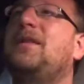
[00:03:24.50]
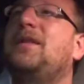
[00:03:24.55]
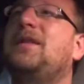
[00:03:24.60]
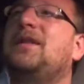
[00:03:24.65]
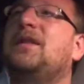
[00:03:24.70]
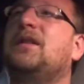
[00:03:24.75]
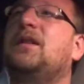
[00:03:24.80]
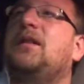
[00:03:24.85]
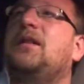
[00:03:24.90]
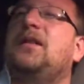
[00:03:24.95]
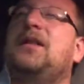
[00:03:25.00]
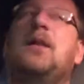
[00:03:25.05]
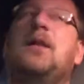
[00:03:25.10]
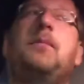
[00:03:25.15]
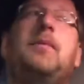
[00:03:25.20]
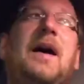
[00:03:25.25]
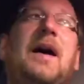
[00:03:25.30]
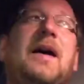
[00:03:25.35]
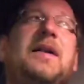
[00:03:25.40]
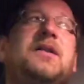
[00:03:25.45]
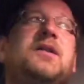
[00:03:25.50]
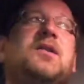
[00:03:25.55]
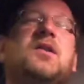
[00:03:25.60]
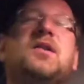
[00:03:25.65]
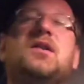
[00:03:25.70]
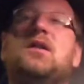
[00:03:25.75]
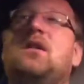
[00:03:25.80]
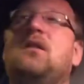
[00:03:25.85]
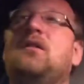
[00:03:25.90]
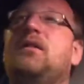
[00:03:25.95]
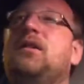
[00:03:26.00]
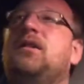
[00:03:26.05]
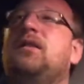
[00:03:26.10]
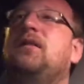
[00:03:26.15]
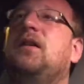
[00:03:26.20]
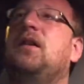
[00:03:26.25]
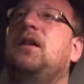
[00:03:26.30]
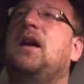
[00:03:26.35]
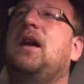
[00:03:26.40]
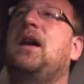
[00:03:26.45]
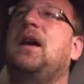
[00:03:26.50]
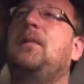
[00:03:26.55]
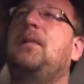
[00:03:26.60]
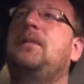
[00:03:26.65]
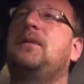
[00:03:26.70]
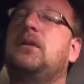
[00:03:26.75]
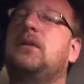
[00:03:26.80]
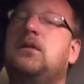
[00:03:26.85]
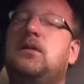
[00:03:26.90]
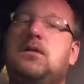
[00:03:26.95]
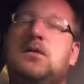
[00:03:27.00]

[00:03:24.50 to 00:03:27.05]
So I think that Passenger song is very apt.